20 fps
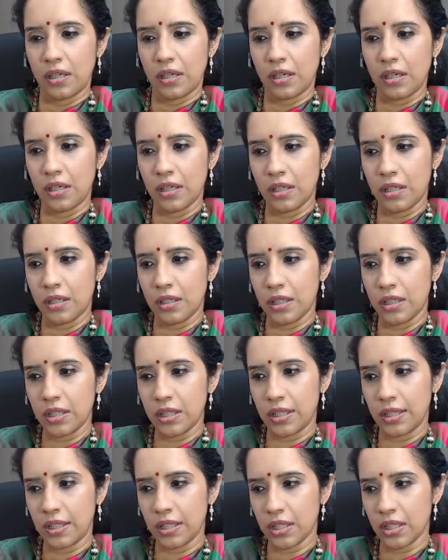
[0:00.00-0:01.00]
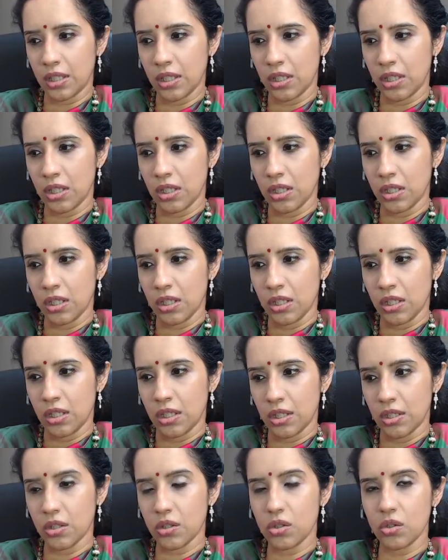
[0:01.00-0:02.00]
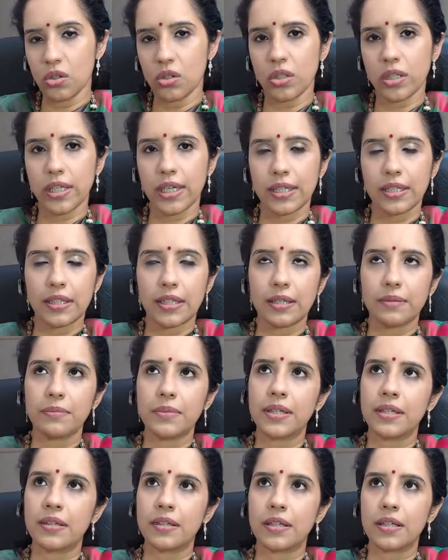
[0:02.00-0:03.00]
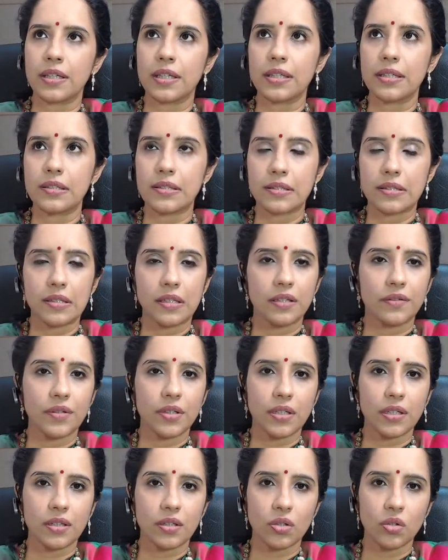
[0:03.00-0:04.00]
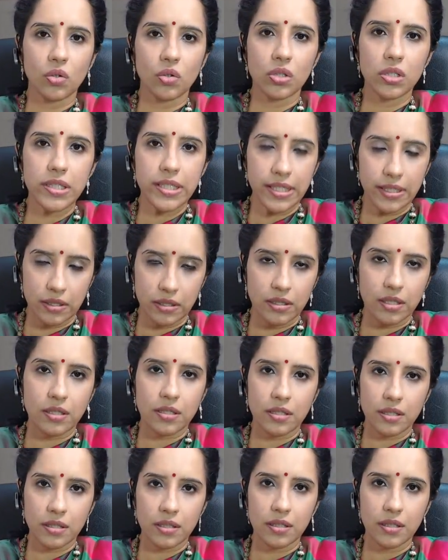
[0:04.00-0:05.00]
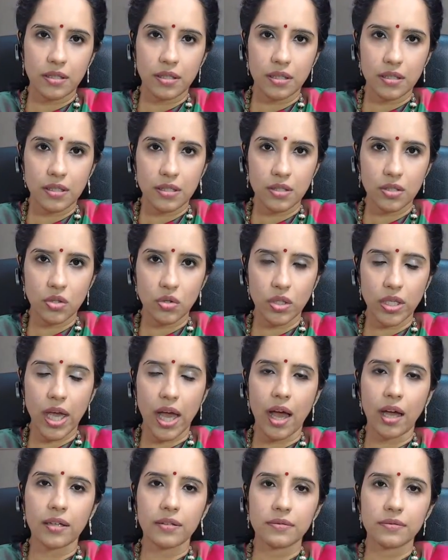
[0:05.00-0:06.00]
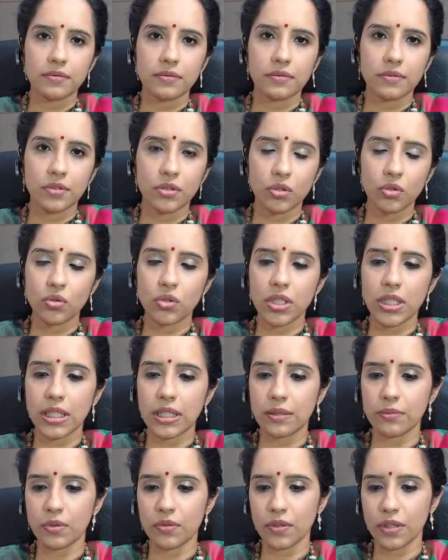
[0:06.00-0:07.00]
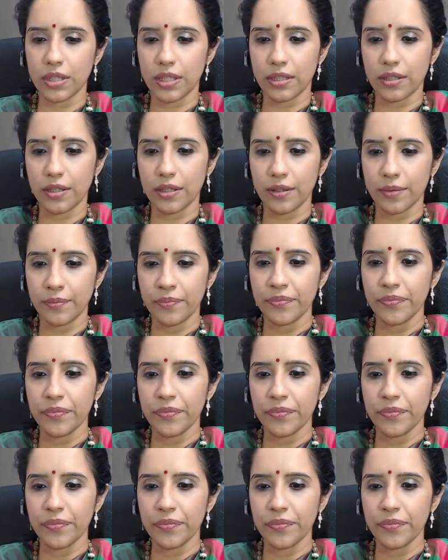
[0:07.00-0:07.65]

Uh, you do look at them in the East, Silver, and the Gold tiers. So yeah, you do see them over there,